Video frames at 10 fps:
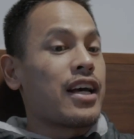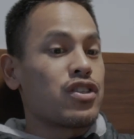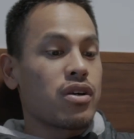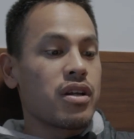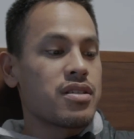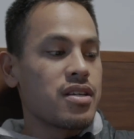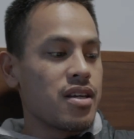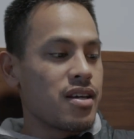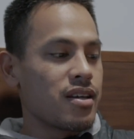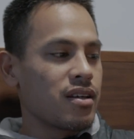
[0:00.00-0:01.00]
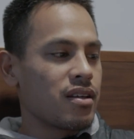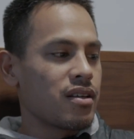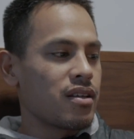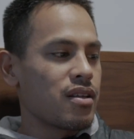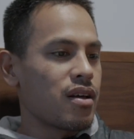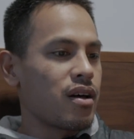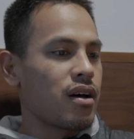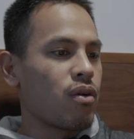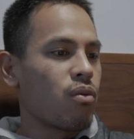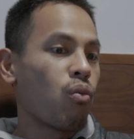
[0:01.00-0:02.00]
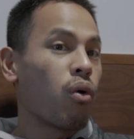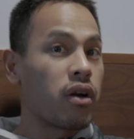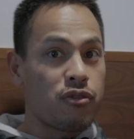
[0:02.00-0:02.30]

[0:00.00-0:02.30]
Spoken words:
I started seeing one